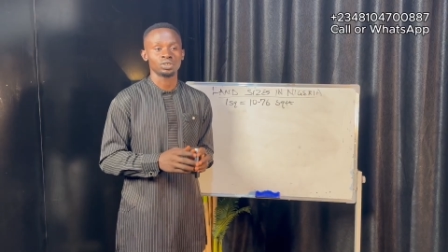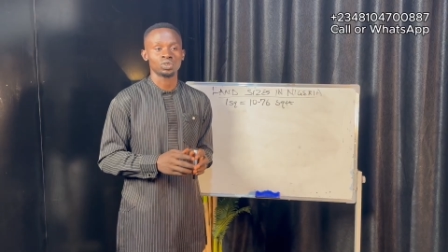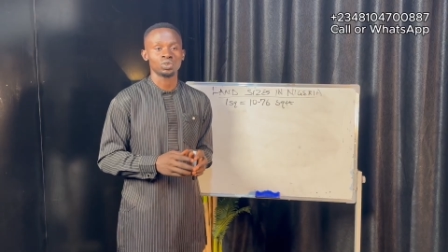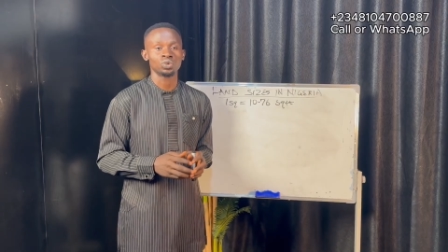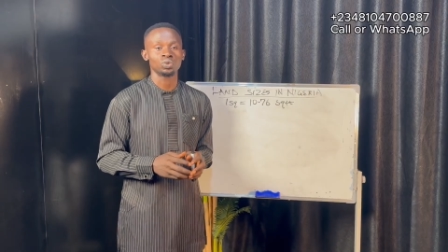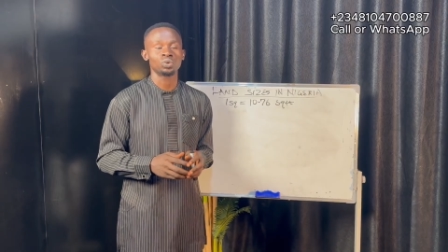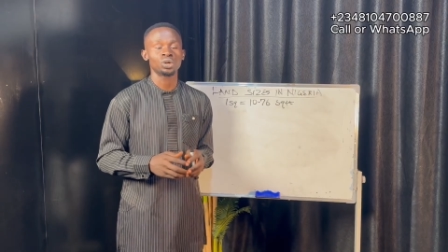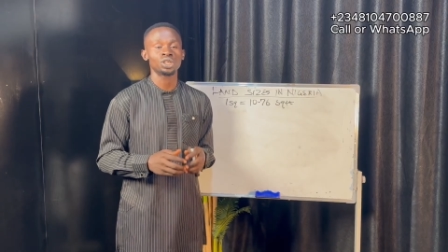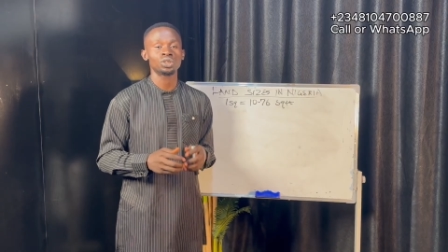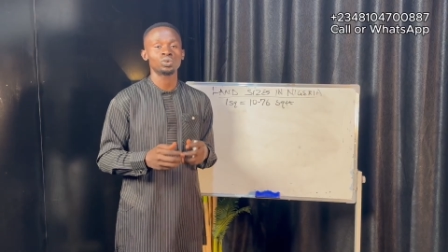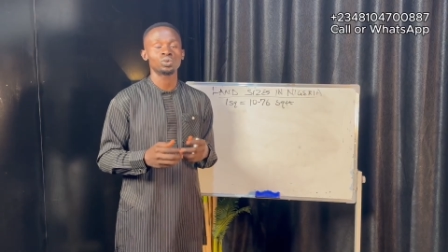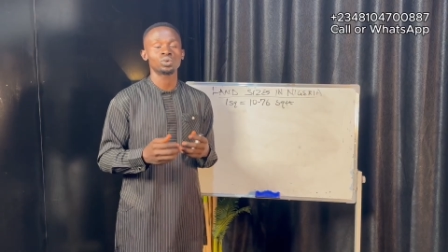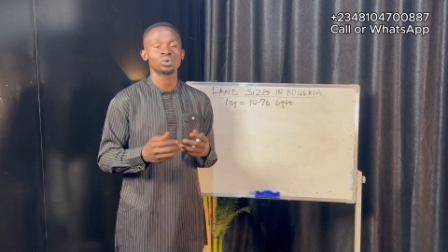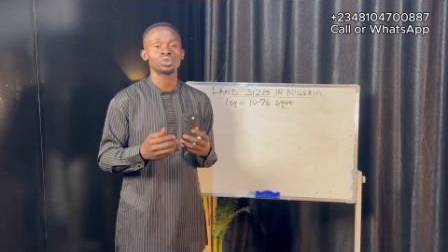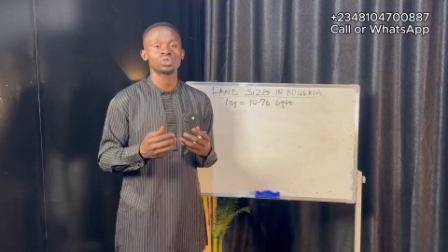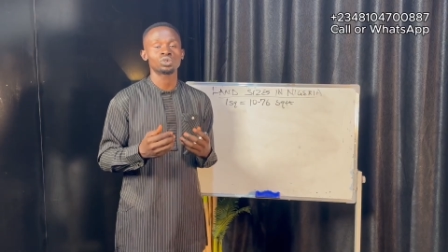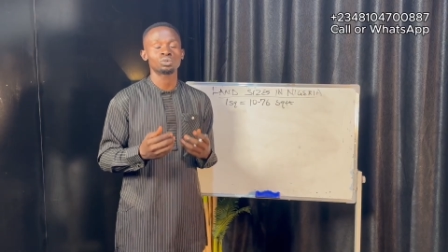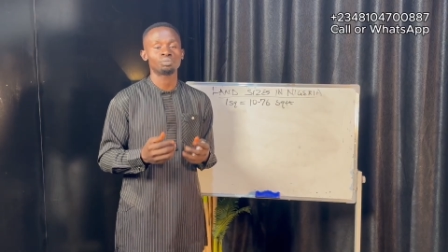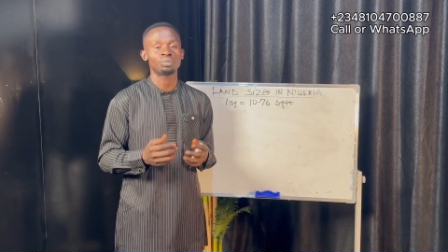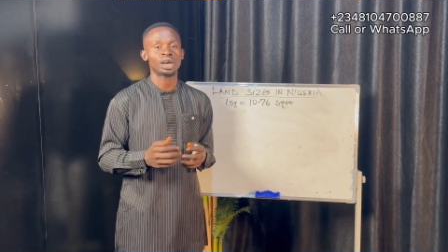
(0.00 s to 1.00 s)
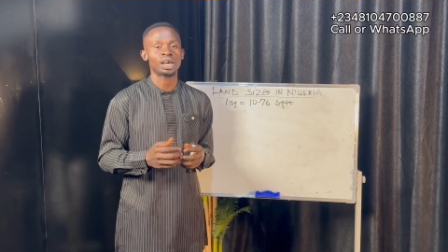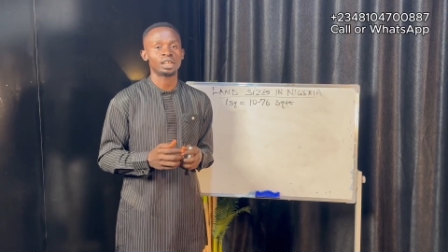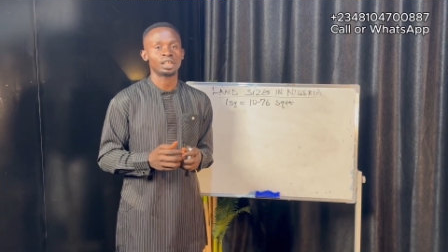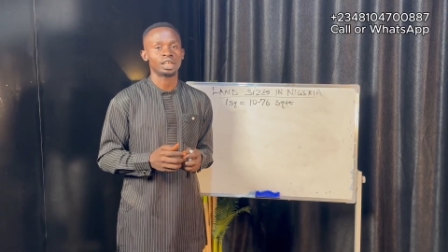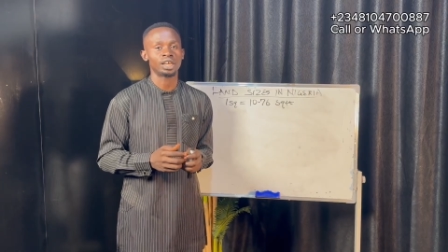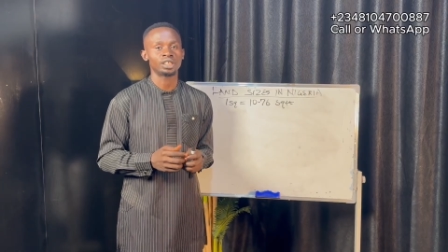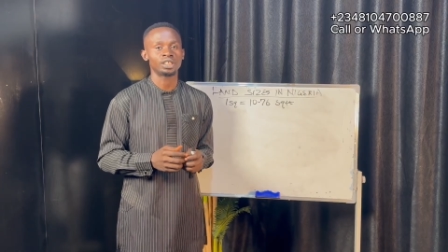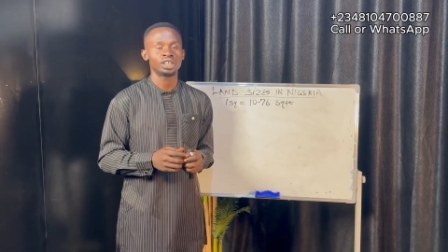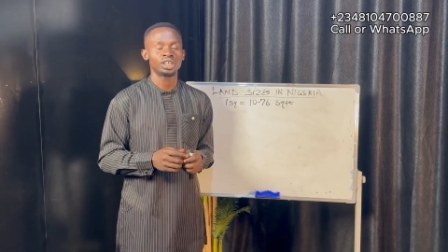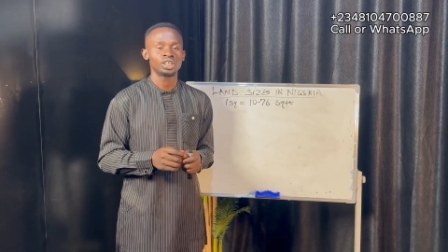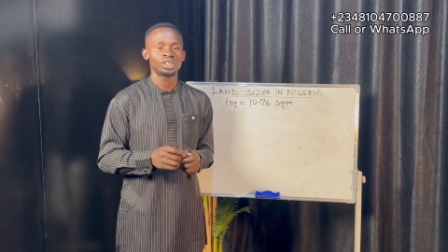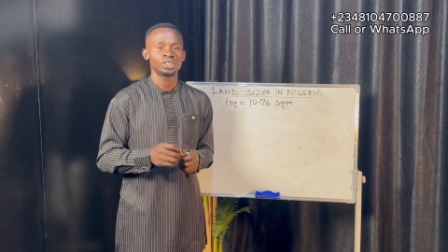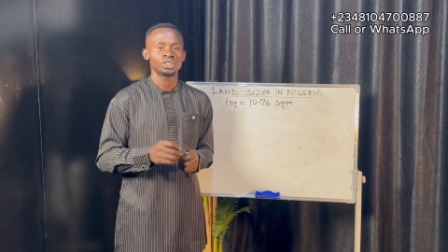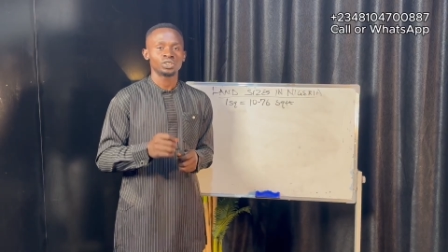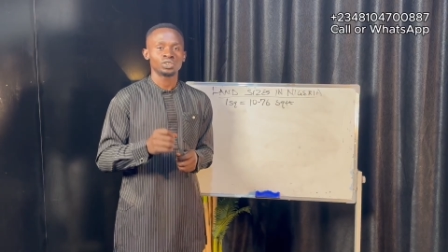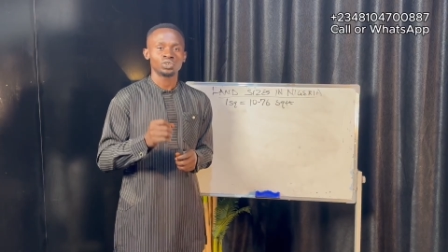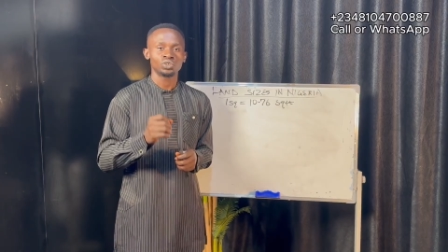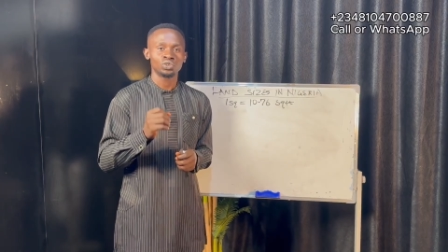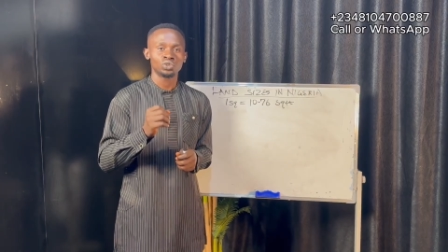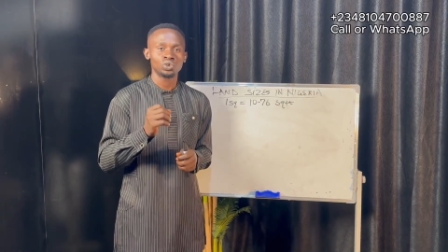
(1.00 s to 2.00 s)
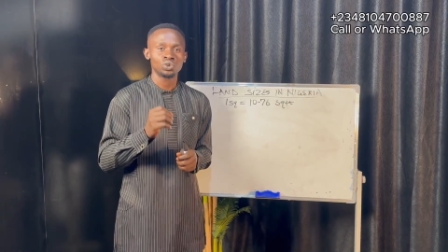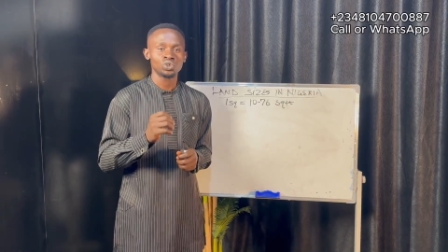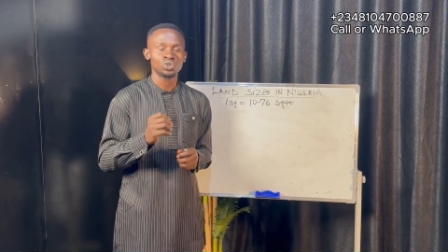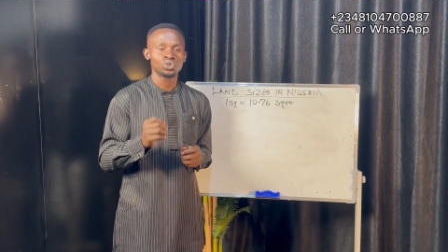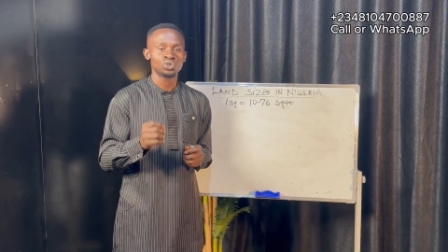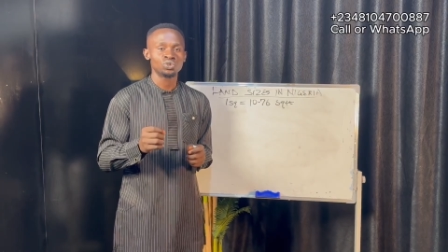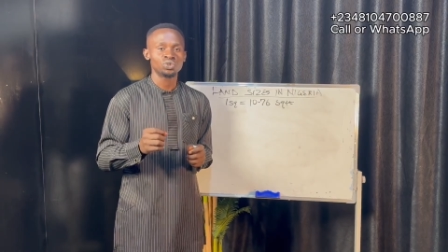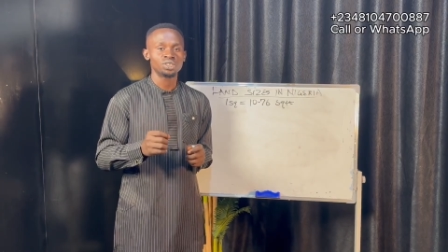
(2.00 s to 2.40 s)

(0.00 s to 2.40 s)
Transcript: So when you want to buy land, those